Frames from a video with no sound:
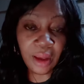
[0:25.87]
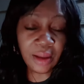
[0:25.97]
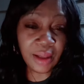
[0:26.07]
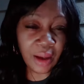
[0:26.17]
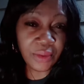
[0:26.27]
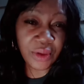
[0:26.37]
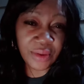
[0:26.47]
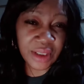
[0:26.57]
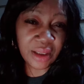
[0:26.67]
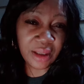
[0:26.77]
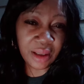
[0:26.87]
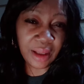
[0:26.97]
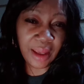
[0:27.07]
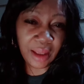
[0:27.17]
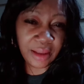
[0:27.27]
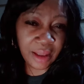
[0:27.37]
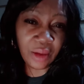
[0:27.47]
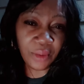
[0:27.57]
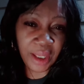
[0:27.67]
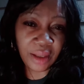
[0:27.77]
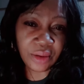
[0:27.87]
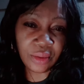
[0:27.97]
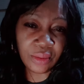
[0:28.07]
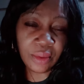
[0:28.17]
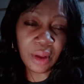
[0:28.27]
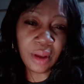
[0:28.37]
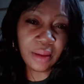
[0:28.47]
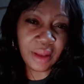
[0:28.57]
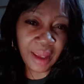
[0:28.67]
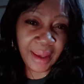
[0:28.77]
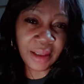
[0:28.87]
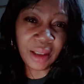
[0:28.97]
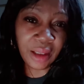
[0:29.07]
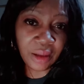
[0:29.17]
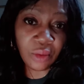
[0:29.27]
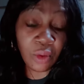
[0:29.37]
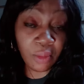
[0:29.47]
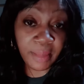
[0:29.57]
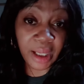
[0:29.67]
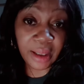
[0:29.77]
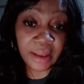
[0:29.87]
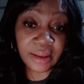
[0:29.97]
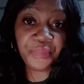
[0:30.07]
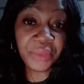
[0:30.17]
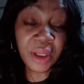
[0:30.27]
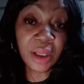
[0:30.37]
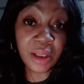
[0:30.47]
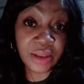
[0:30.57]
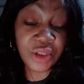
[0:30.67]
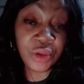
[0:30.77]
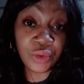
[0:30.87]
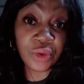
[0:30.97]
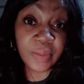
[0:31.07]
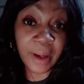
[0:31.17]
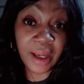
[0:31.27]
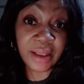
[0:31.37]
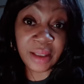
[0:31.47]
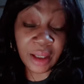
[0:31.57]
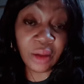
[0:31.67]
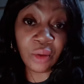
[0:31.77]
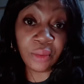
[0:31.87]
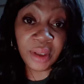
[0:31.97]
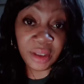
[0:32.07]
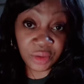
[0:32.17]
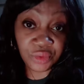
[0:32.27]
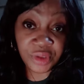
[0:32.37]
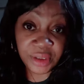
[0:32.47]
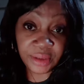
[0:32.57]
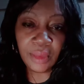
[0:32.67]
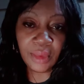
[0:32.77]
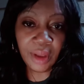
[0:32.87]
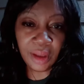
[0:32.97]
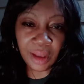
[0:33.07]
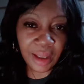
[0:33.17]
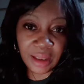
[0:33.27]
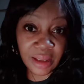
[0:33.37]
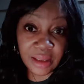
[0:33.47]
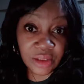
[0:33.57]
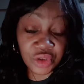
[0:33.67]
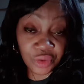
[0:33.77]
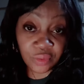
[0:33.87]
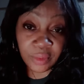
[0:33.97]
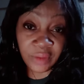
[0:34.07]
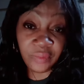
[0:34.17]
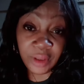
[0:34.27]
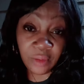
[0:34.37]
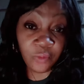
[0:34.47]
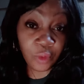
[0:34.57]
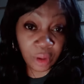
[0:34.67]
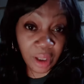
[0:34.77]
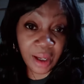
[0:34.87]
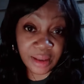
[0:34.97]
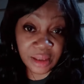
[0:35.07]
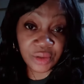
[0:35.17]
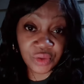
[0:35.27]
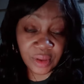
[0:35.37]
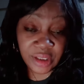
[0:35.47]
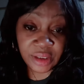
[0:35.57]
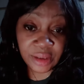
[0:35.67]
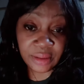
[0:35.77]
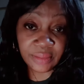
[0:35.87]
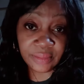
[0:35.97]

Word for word: Now using a yellow candle, the analytical mind is used by yellow energy and it is terrific for concentration.